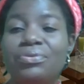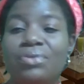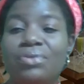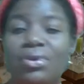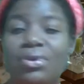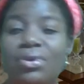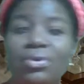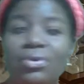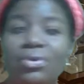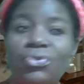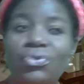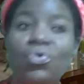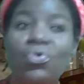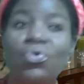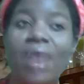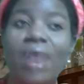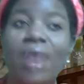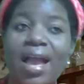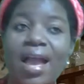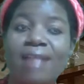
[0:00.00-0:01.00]
you
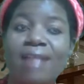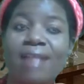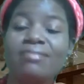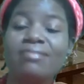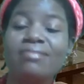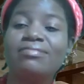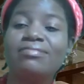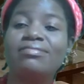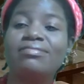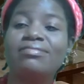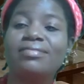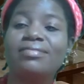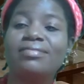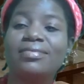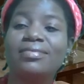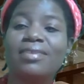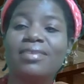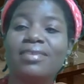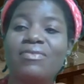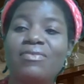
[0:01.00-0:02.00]
have
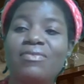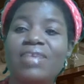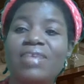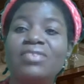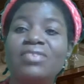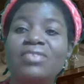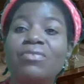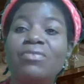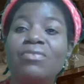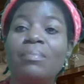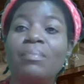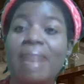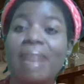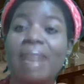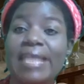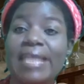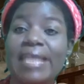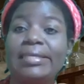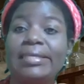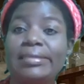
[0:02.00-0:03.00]
rest of
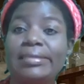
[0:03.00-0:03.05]
mind.